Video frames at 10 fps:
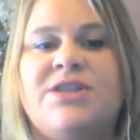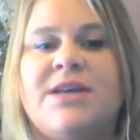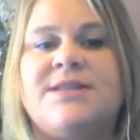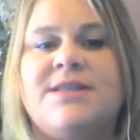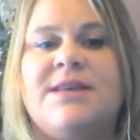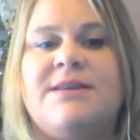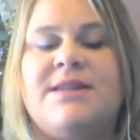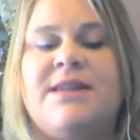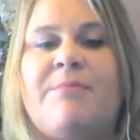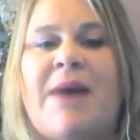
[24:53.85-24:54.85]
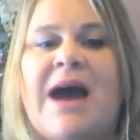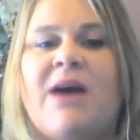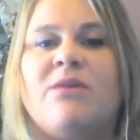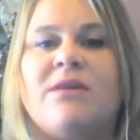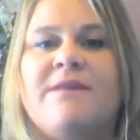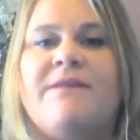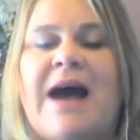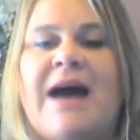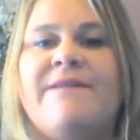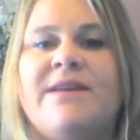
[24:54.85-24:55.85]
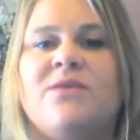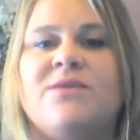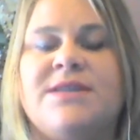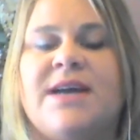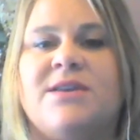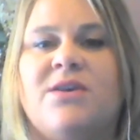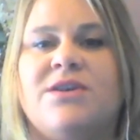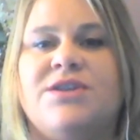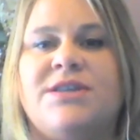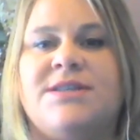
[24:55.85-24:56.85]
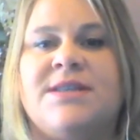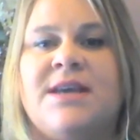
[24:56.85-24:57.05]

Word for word: just the power of having those technologies